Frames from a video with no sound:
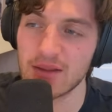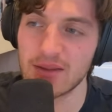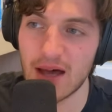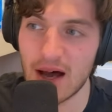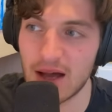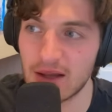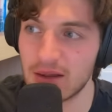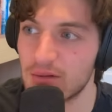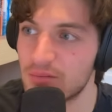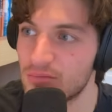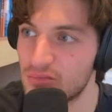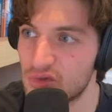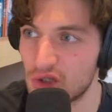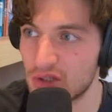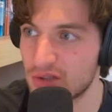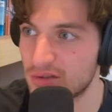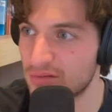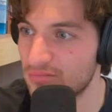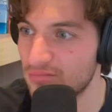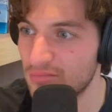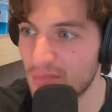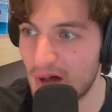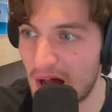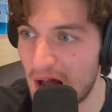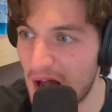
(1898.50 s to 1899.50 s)
than just
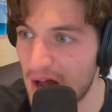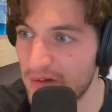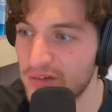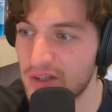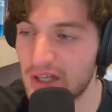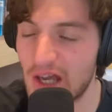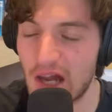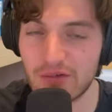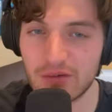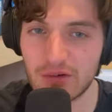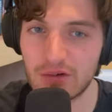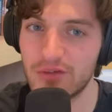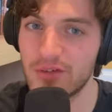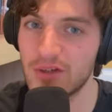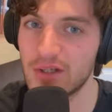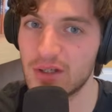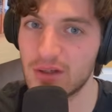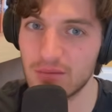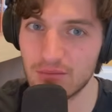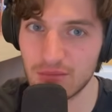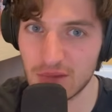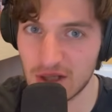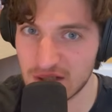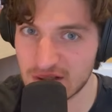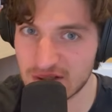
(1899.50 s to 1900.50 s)
having
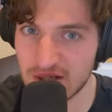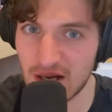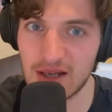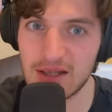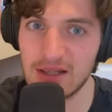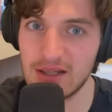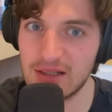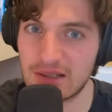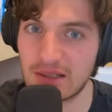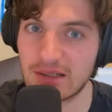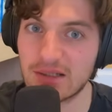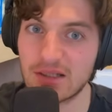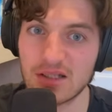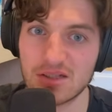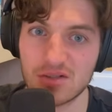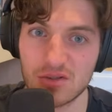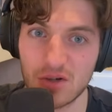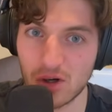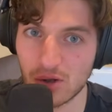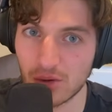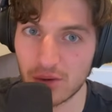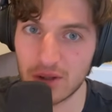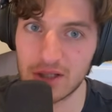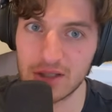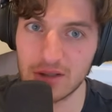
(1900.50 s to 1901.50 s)
everything inside Eden that's
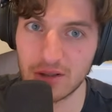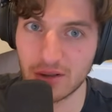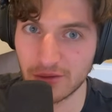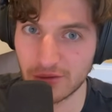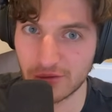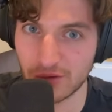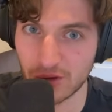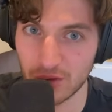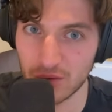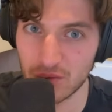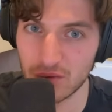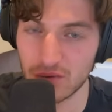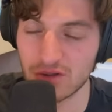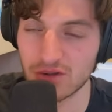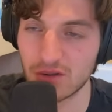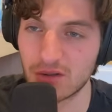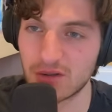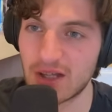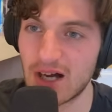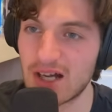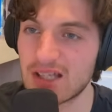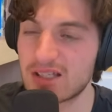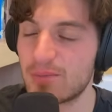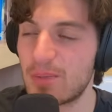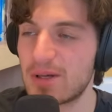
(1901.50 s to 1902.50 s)
already done for you. So
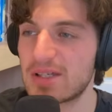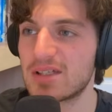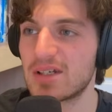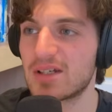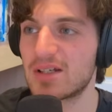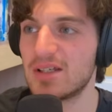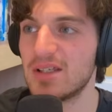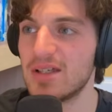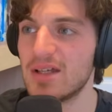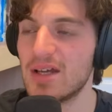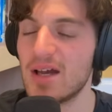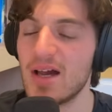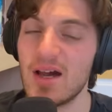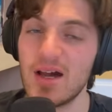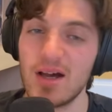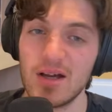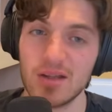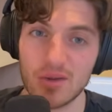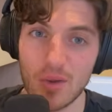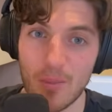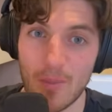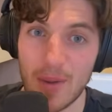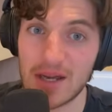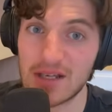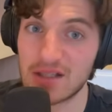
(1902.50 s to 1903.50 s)
that's basically
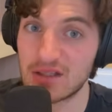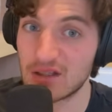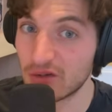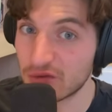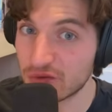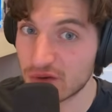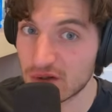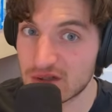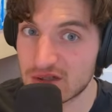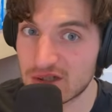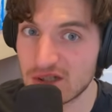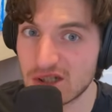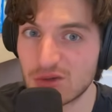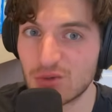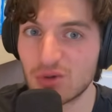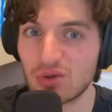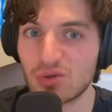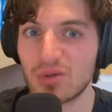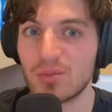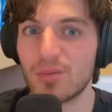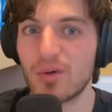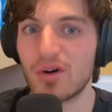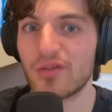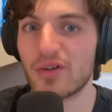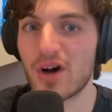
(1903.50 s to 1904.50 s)
the main differences
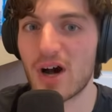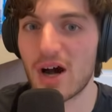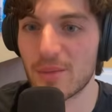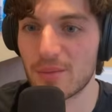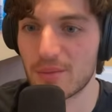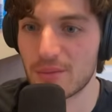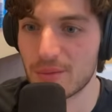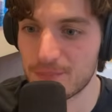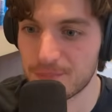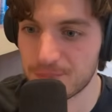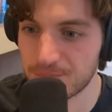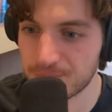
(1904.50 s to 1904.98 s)
between both apps.